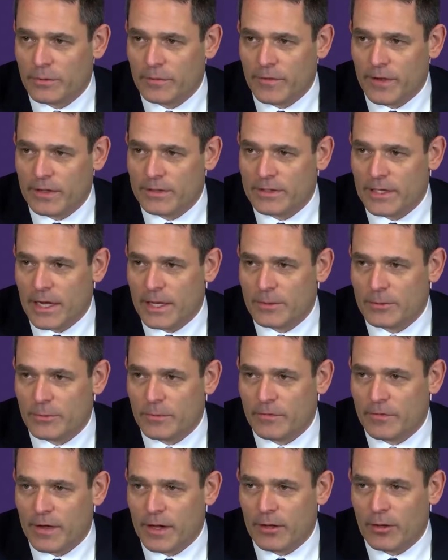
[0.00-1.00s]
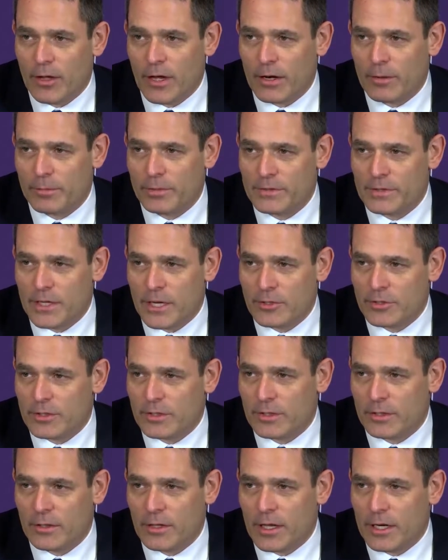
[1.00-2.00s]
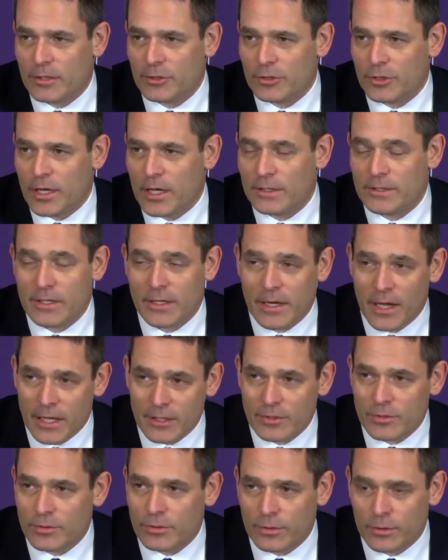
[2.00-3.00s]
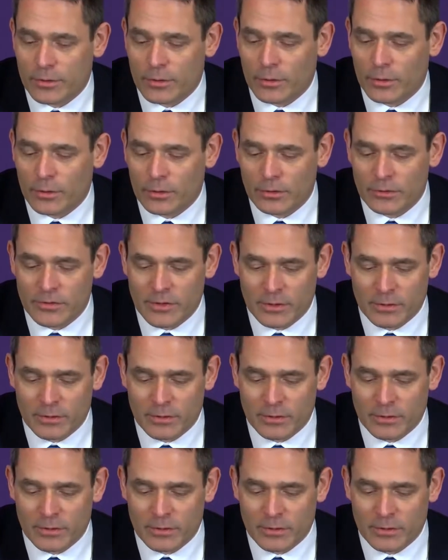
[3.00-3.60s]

We've had times we've had a lot of possession and a lot of shots and not scored goals.